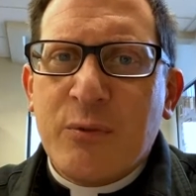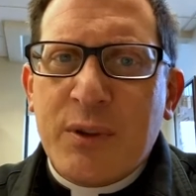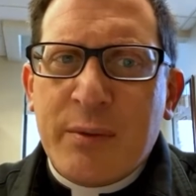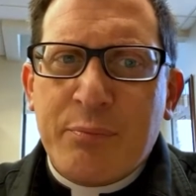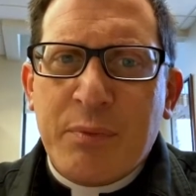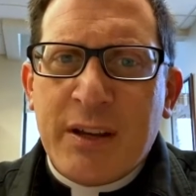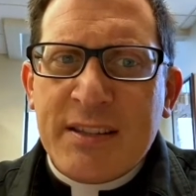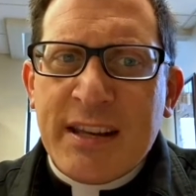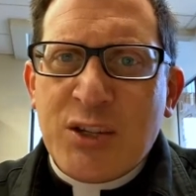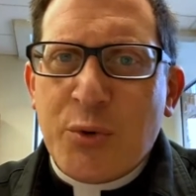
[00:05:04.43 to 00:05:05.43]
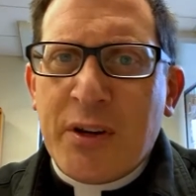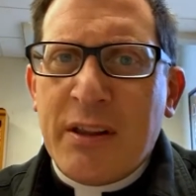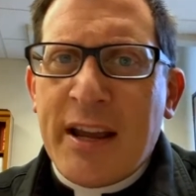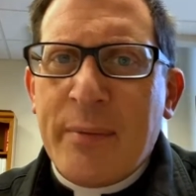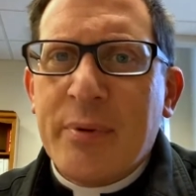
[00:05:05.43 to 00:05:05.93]
with a sanctuary
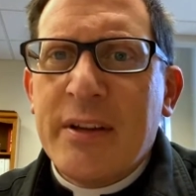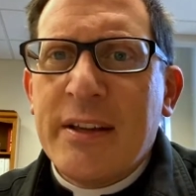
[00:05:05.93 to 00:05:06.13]
lamp,